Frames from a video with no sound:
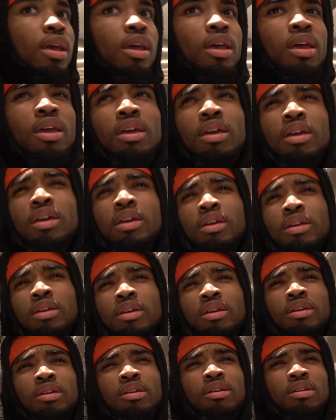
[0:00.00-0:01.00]

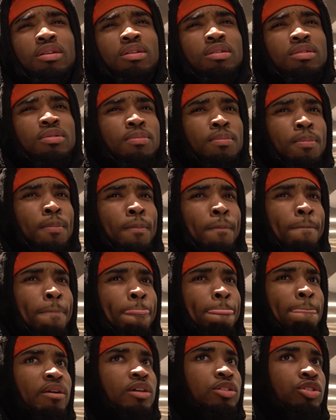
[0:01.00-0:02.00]
And
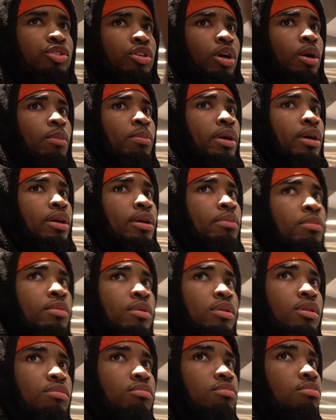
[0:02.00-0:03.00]
a strawberry
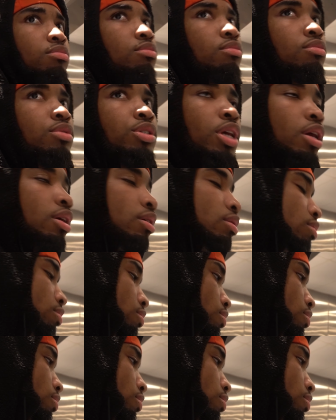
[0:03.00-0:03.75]
milk shake.